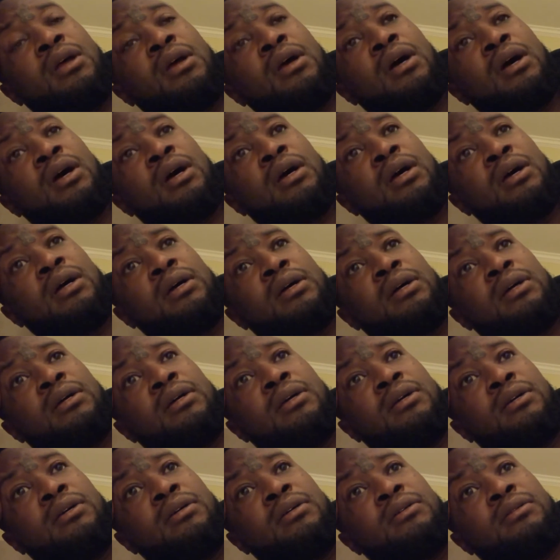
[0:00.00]
Uh,
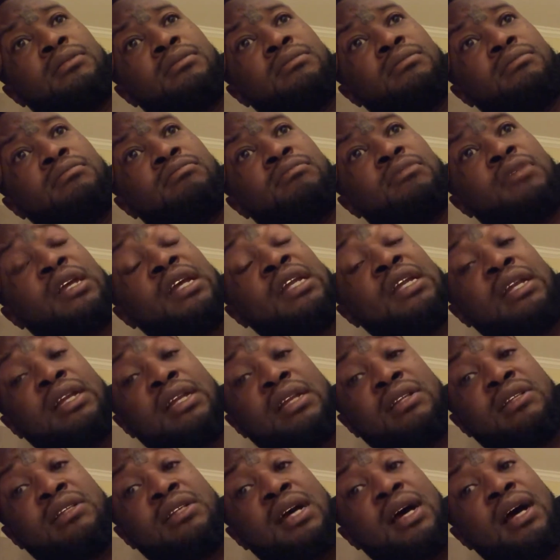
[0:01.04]
it
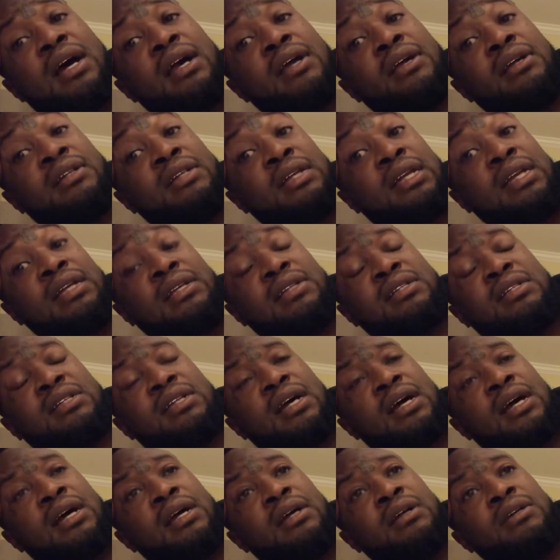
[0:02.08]
needed tires. It needs
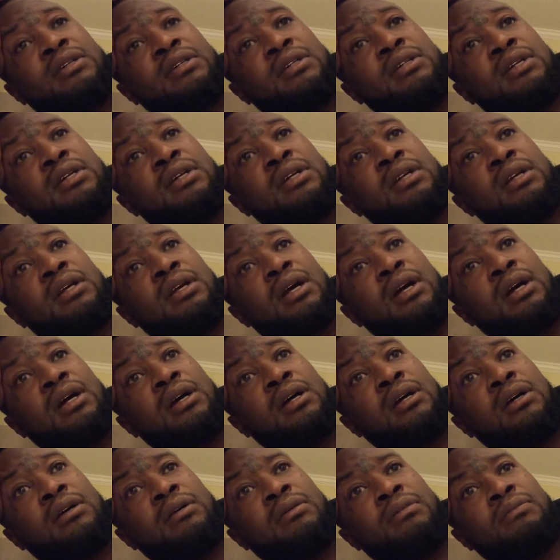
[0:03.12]
tires.
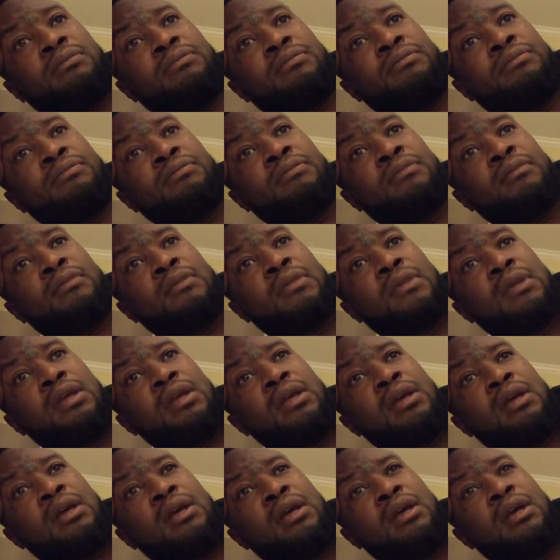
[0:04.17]
Um,
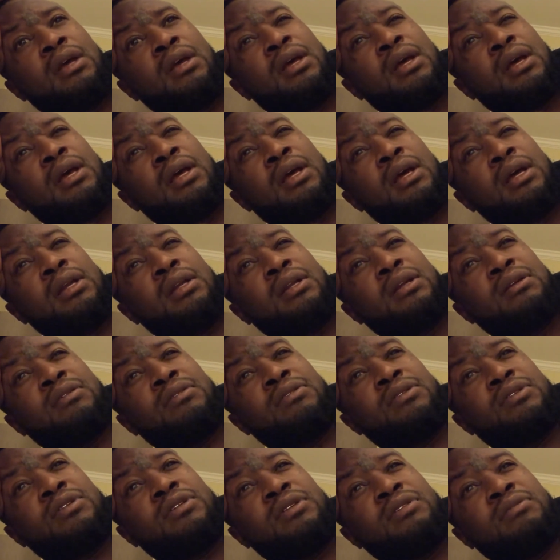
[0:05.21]
and there
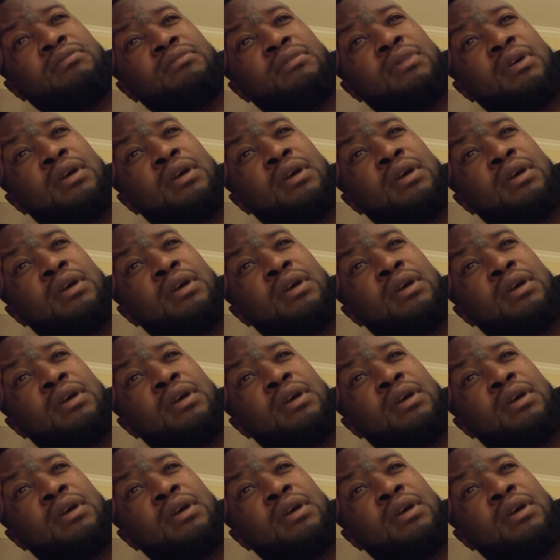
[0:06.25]
was